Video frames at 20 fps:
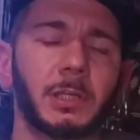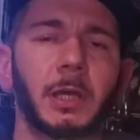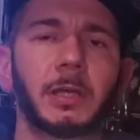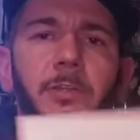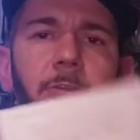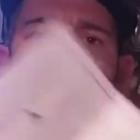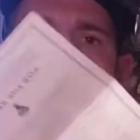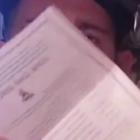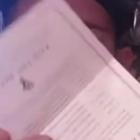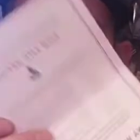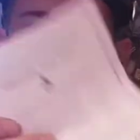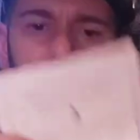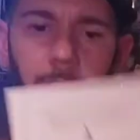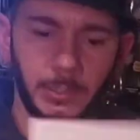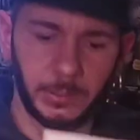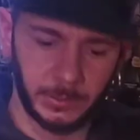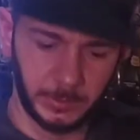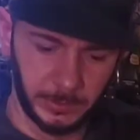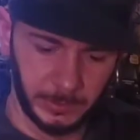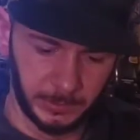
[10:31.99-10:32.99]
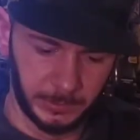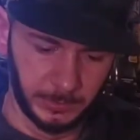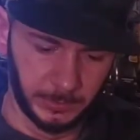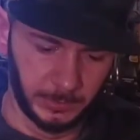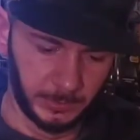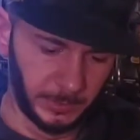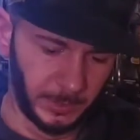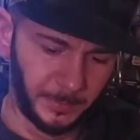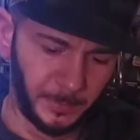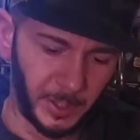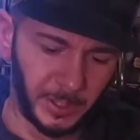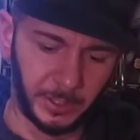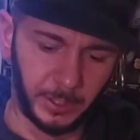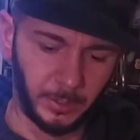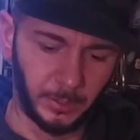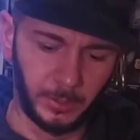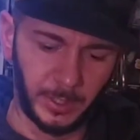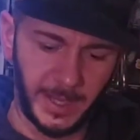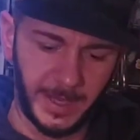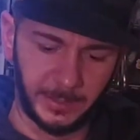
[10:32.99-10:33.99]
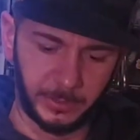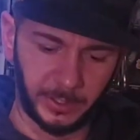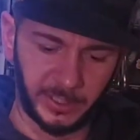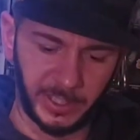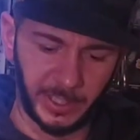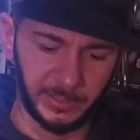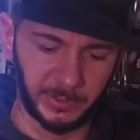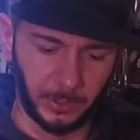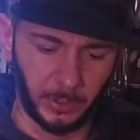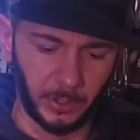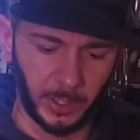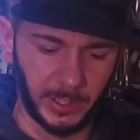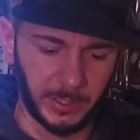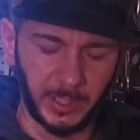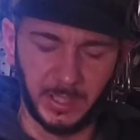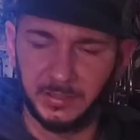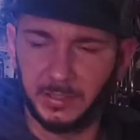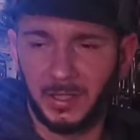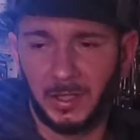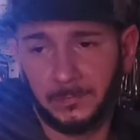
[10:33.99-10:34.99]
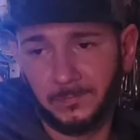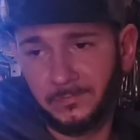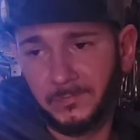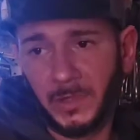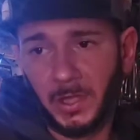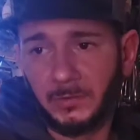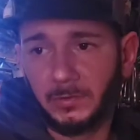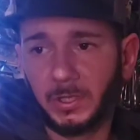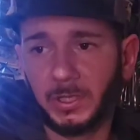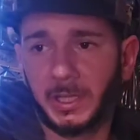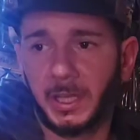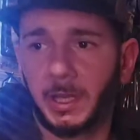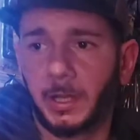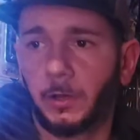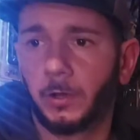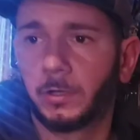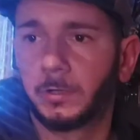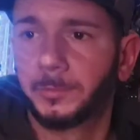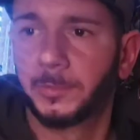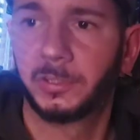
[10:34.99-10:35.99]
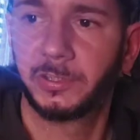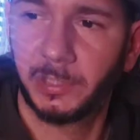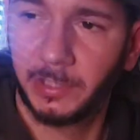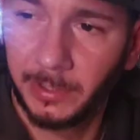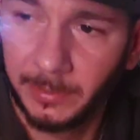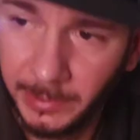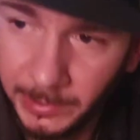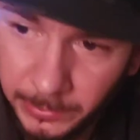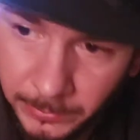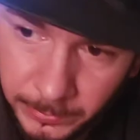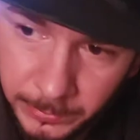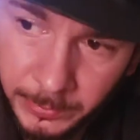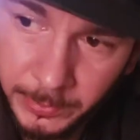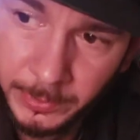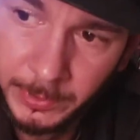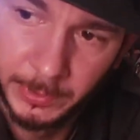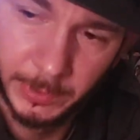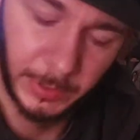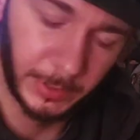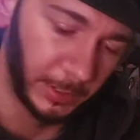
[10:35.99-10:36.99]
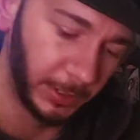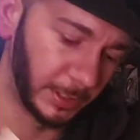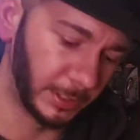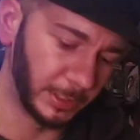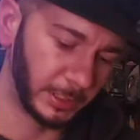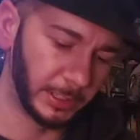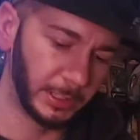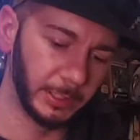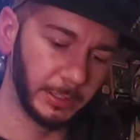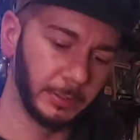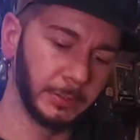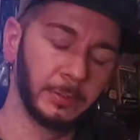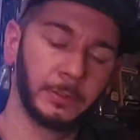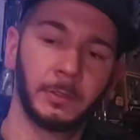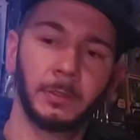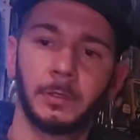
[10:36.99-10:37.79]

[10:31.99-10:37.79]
I do read it. I'm not going to act like I don't. I look at all the material in here.